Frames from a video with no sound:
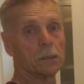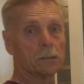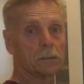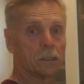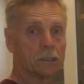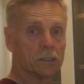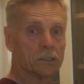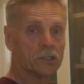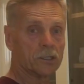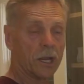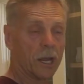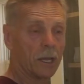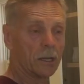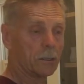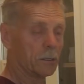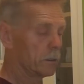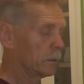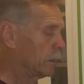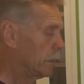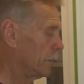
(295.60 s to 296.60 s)
to the
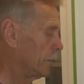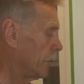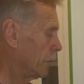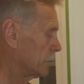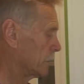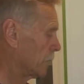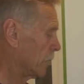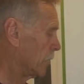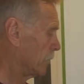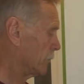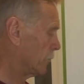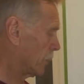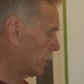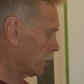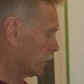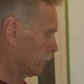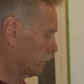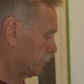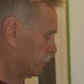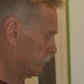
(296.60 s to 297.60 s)
channel on that guide bar.